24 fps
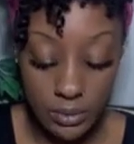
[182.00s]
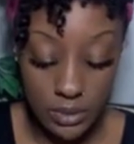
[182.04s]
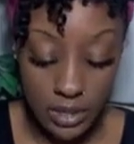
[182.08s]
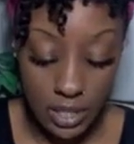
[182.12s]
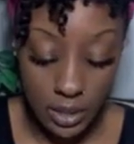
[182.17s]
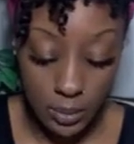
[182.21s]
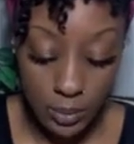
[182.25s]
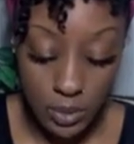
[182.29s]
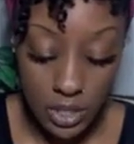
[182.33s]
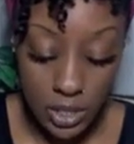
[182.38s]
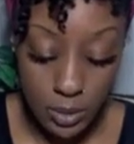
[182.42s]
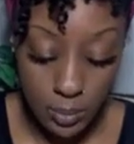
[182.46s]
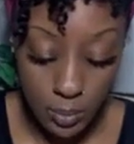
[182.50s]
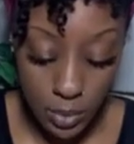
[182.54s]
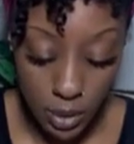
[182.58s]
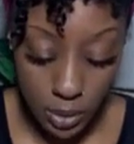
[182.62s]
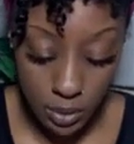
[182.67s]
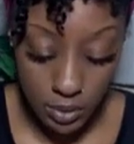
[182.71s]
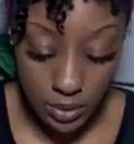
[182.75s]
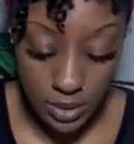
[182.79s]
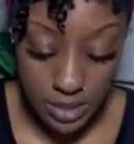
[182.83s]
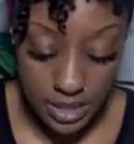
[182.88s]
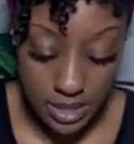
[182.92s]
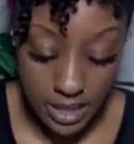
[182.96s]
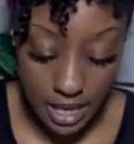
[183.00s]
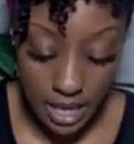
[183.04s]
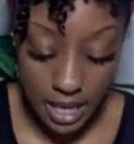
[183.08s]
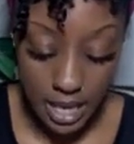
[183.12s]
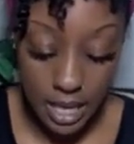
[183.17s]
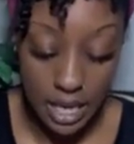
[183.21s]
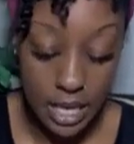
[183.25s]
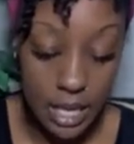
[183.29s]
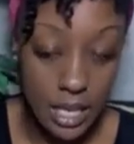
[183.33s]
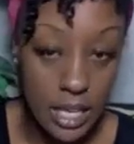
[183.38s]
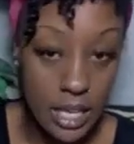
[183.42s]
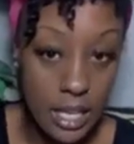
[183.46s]
That was spirit
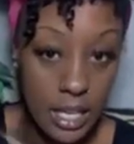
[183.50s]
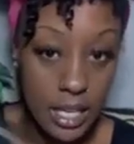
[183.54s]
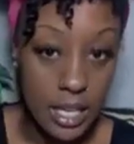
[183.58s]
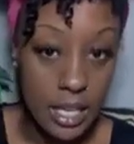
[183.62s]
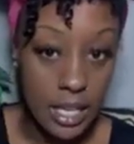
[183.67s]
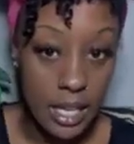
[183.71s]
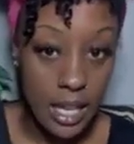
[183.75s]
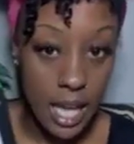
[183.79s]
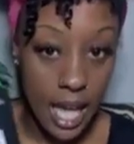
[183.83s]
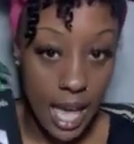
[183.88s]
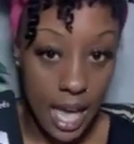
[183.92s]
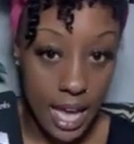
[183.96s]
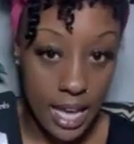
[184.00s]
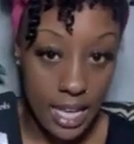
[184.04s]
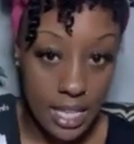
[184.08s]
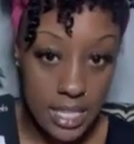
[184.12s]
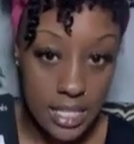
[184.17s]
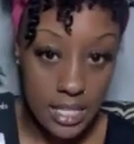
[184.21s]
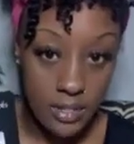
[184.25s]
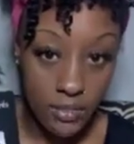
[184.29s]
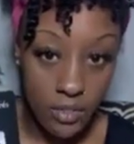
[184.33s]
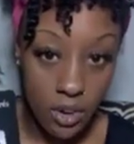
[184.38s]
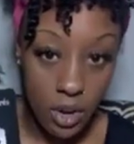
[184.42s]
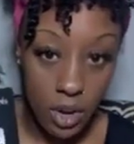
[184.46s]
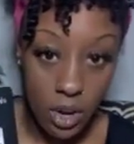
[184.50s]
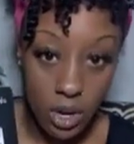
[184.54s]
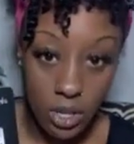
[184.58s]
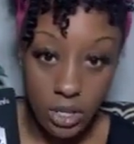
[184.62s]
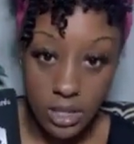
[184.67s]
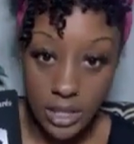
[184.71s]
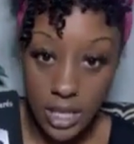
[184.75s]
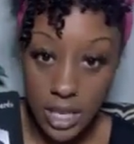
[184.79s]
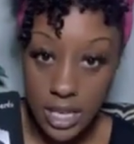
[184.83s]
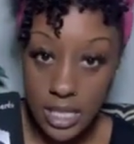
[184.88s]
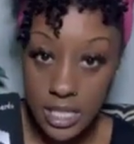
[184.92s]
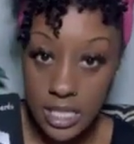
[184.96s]
saying. Ace of
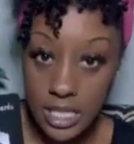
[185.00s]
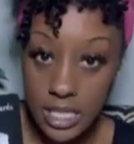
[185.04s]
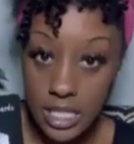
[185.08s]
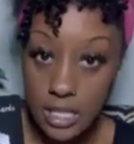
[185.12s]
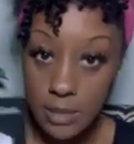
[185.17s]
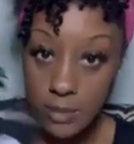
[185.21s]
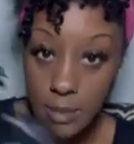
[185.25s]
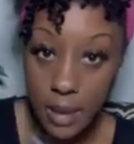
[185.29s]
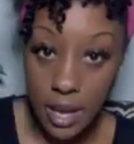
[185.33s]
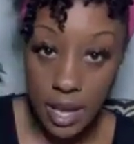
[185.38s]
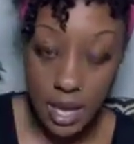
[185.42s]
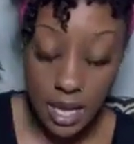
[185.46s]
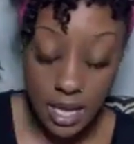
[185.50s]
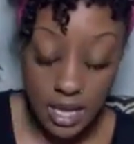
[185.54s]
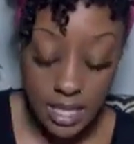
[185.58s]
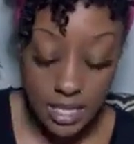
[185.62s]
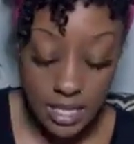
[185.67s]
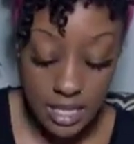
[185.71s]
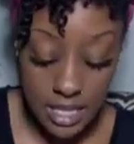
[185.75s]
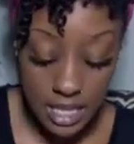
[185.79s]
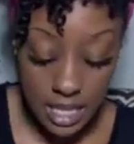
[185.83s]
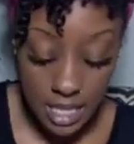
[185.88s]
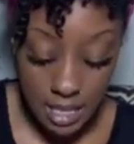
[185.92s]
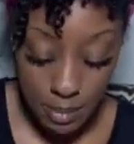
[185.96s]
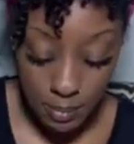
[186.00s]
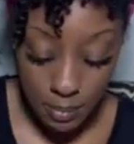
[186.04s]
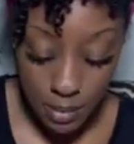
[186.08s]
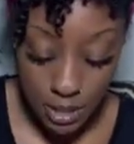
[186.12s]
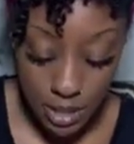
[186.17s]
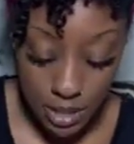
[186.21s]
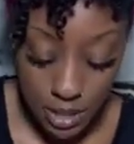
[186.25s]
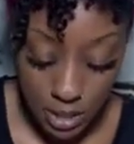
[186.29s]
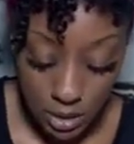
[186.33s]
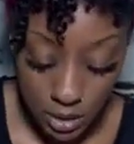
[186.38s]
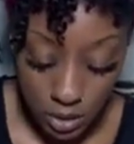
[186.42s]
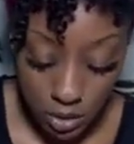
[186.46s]
hearts, ace of spades, keep it
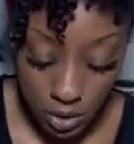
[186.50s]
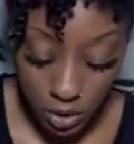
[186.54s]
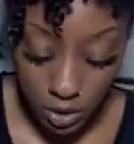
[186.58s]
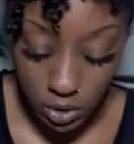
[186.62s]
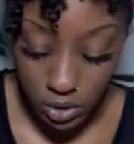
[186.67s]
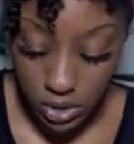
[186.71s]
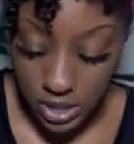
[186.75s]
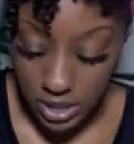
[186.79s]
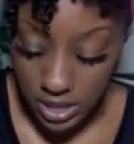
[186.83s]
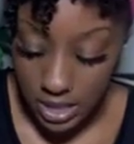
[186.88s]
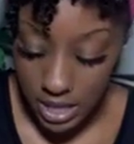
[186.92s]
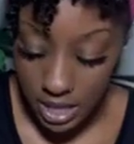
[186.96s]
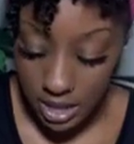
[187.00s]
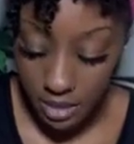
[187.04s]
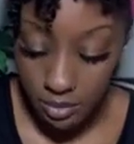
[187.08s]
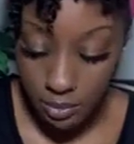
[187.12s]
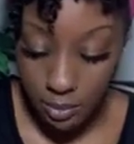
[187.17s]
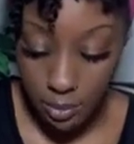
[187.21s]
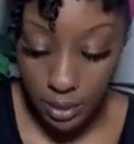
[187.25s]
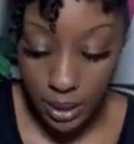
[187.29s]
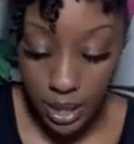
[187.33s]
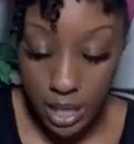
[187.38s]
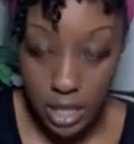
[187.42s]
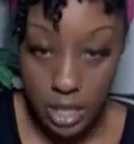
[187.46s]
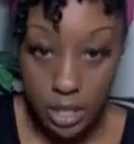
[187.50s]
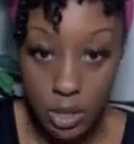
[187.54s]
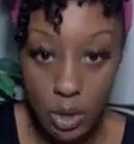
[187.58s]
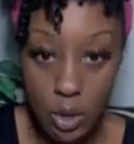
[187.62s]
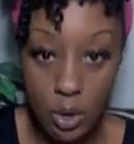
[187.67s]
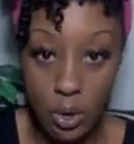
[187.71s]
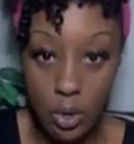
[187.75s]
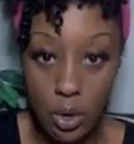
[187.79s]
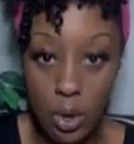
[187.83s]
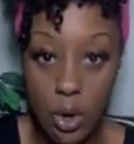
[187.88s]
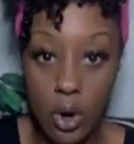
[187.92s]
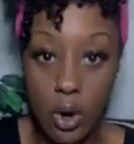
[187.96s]
to yourself. Play
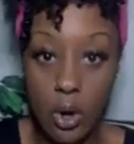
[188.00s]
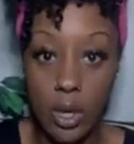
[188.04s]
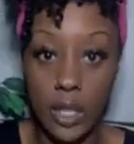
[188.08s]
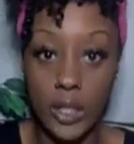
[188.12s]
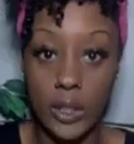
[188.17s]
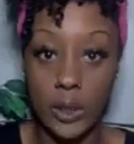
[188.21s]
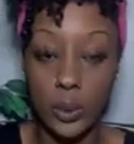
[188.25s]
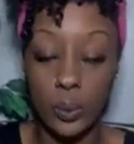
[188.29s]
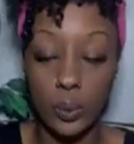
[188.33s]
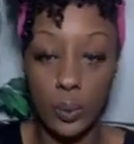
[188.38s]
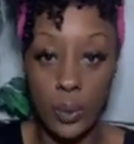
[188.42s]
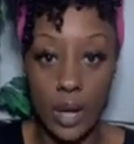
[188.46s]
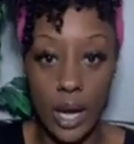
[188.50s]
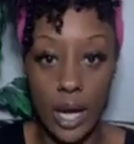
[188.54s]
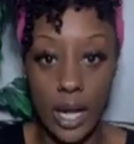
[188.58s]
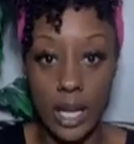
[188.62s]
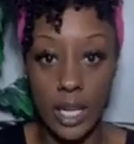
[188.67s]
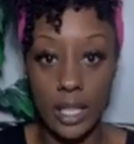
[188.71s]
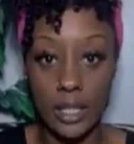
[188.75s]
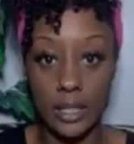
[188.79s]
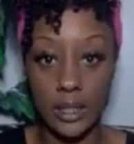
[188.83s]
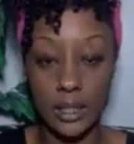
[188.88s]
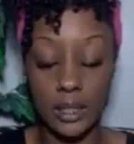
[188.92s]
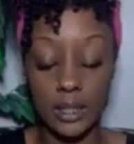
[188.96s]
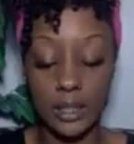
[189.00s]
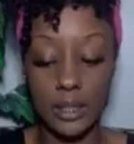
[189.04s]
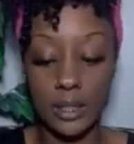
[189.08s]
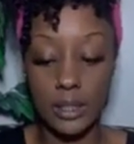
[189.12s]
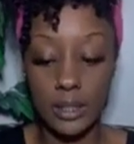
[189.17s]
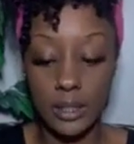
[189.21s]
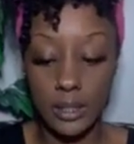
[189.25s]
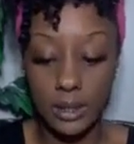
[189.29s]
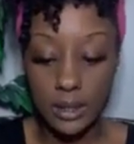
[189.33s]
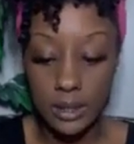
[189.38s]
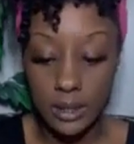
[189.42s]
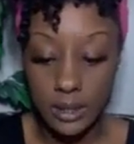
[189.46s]
your cards right.
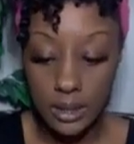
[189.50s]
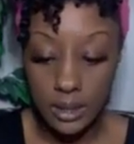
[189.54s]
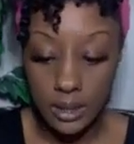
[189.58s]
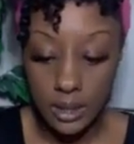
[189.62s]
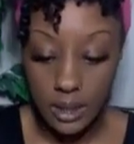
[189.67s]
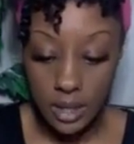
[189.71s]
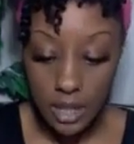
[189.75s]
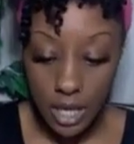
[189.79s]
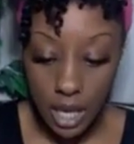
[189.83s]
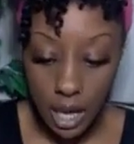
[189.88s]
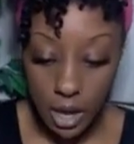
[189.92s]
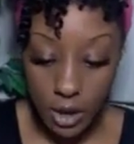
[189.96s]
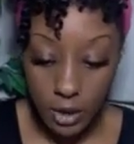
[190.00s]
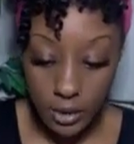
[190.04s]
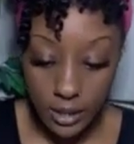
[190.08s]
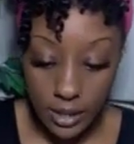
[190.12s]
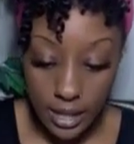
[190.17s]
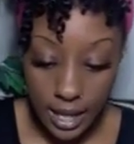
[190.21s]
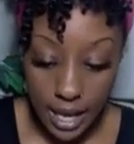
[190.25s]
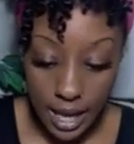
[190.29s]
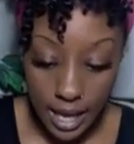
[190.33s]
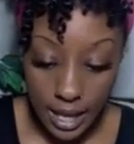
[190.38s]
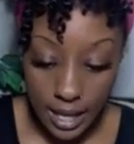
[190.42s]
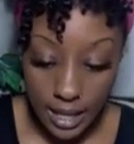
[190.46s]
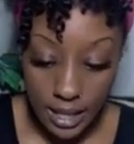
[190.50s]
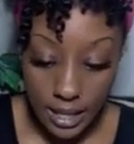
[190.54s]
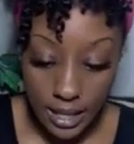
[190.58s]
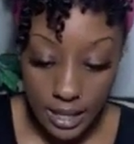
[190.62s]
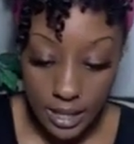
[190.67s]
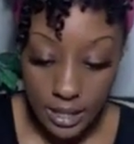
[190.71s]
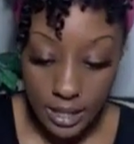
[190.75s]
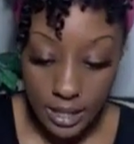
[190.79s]
Okay?